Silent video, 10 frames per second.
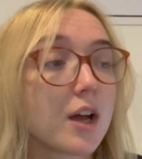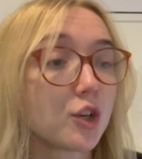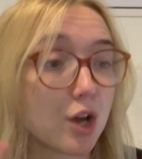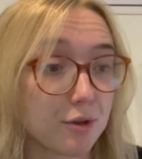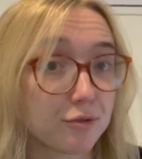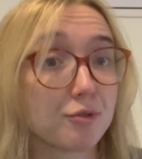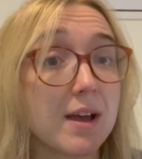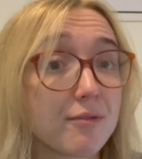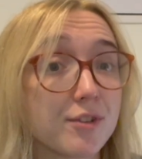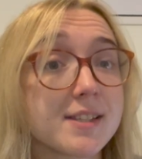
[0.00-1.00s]
Go through
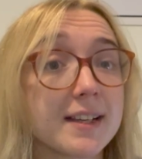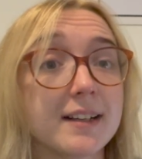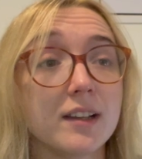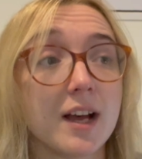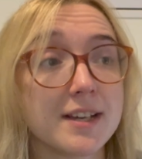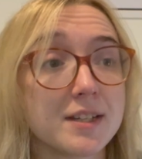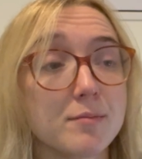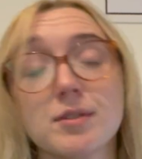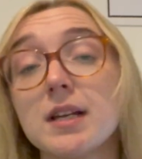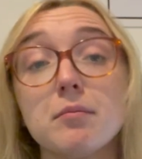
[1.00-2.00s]
every single
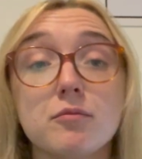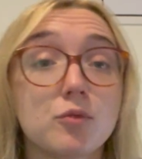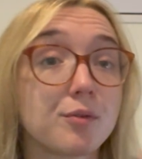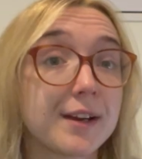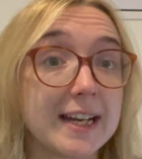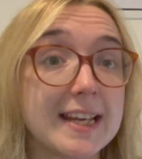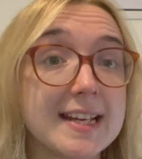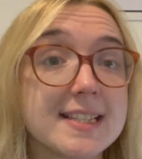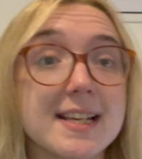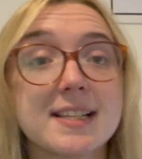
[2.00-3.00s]
item. Some were really easy.